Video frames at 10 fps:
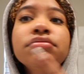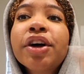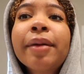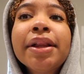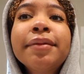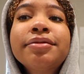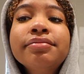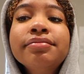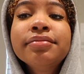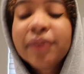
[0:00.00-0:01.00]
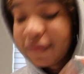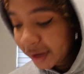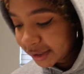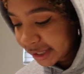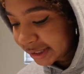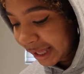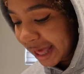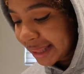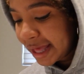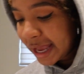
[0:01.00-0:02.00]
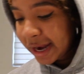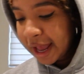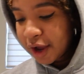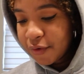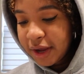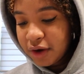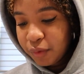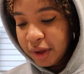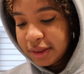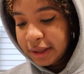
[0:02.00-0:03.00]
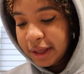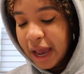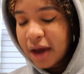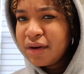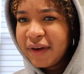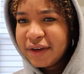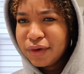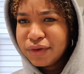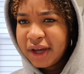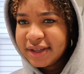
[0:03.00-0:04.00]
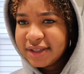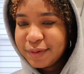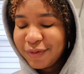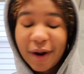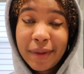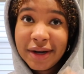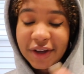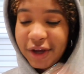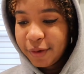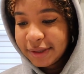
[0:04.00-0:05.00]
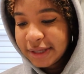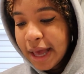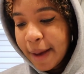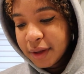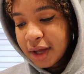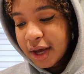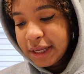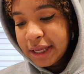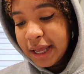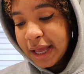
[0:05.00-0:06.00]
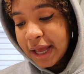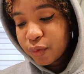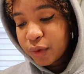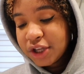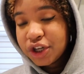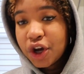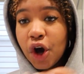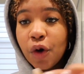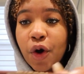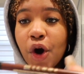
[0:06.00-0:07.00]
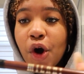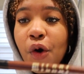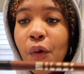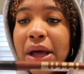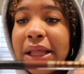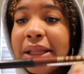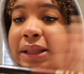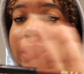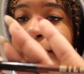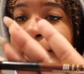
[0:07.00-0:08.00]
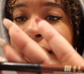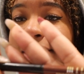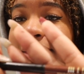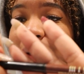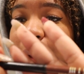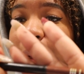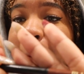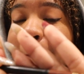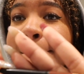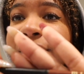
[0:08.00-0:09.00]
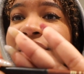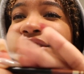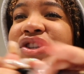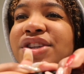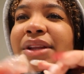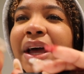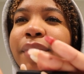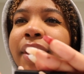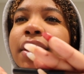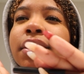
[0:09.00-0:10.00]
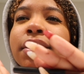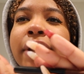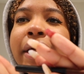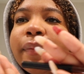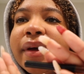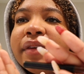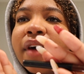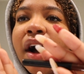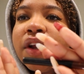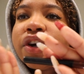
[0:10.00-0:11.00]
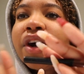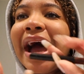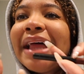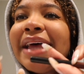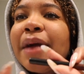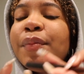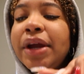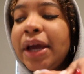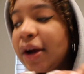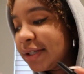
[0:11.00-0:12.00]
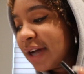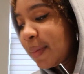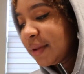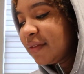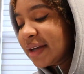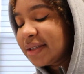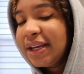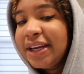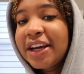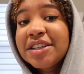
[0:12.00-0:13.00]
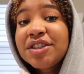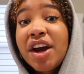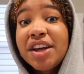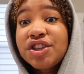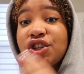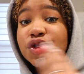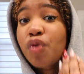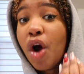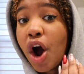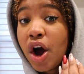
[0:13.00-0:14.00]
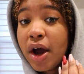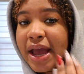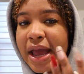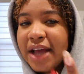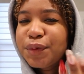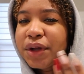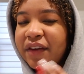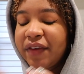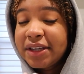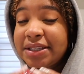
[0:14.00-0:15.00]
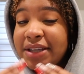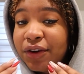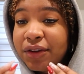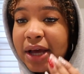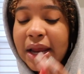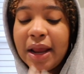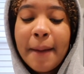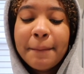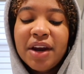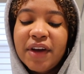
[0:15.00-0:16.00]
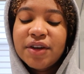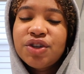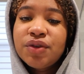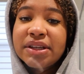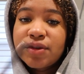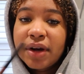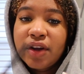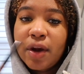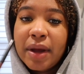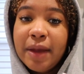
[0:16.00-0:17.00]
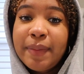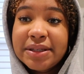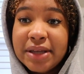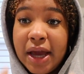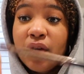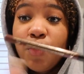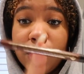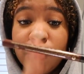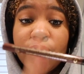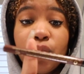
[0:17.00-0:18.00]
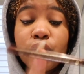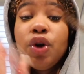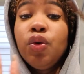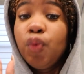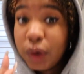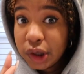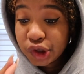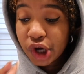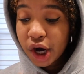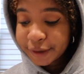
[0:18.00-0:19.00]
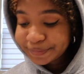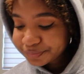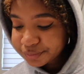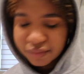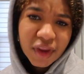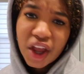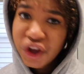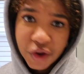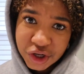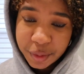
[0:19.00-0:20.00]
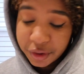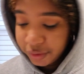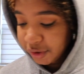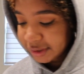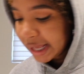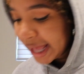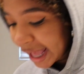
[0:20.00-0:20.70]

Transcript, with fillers: Look at my lips, mm, fantastic. And then I go in with the, I don't know if I've told you guys this before, I'm gonna tell you anyways. Milani Rich Cocoa Lip Pencil. This is just to like bring a little bit of color. I like putting it on top of the Vaseline because it's not as strong. It's more like of a subtle line. But do this directly on my lip, it's like real, real, real, real dark. You can do both looks.